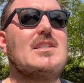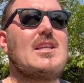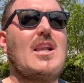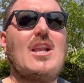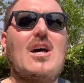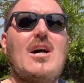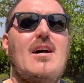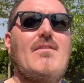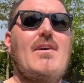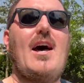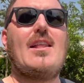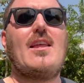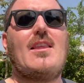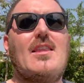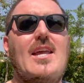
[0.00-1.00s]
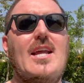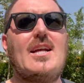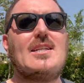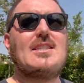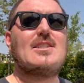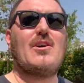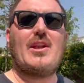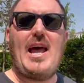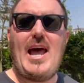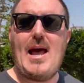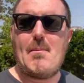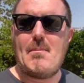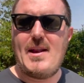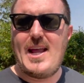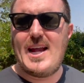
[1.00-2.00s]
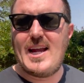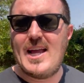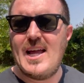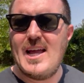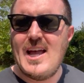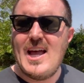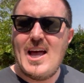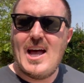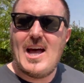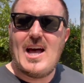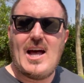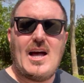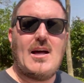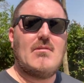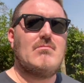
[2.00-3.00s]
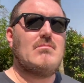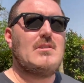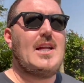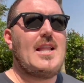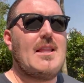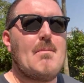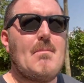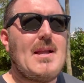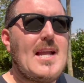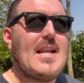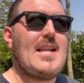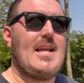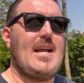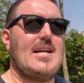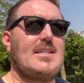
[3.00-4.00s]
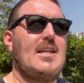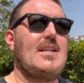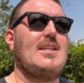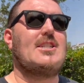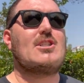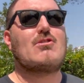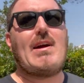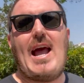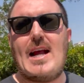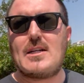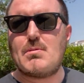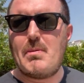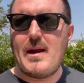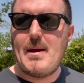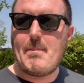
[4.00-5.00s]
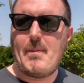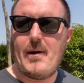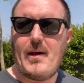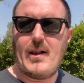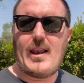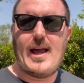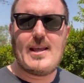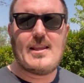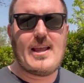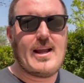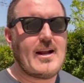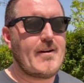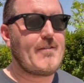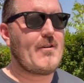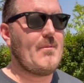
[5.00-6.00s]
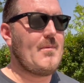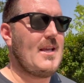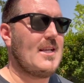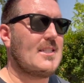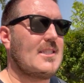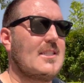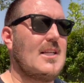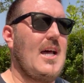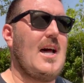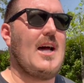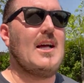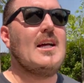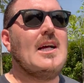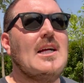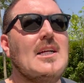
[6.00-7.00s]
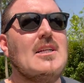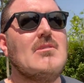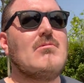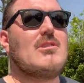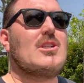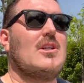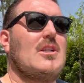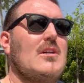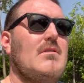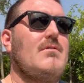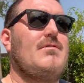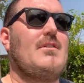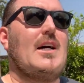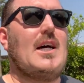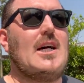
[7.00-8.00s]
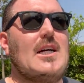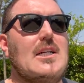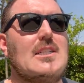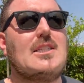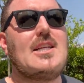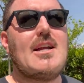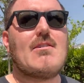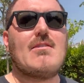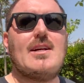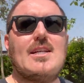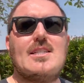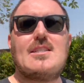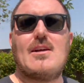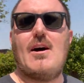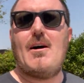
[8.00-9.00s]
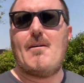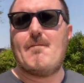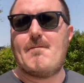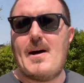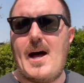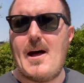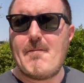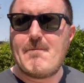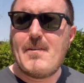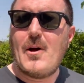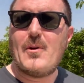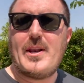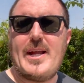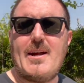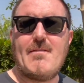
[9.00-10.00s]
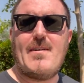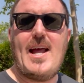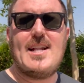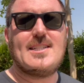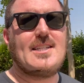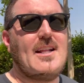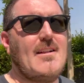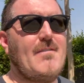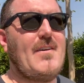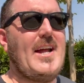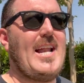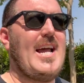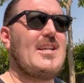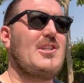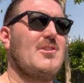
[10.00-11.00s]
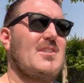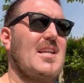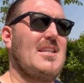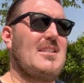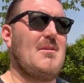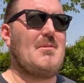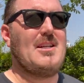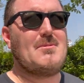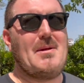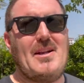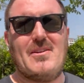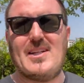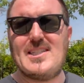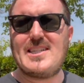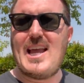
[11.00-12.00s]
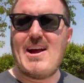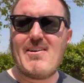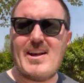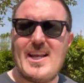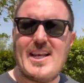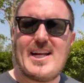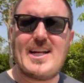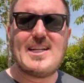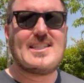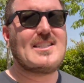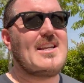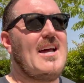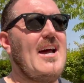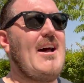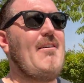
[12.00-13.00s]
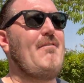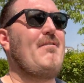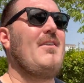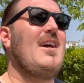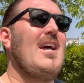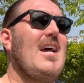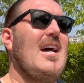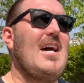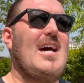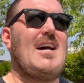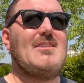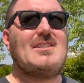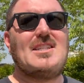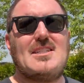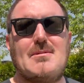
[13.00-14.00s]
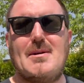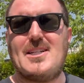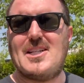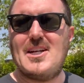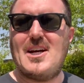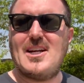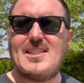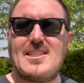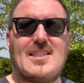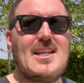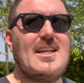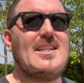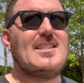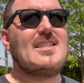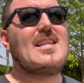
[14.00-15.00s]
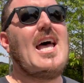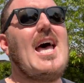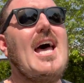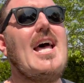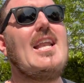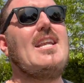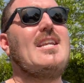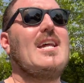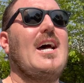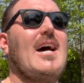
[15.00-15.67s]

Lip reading: a lot of other things sort of happening in the media to distract people, I think, from this sort of series of unfolding events in the financial system. There's been all this Gary Lineker stuff. It's just a bunch of nonsense. And,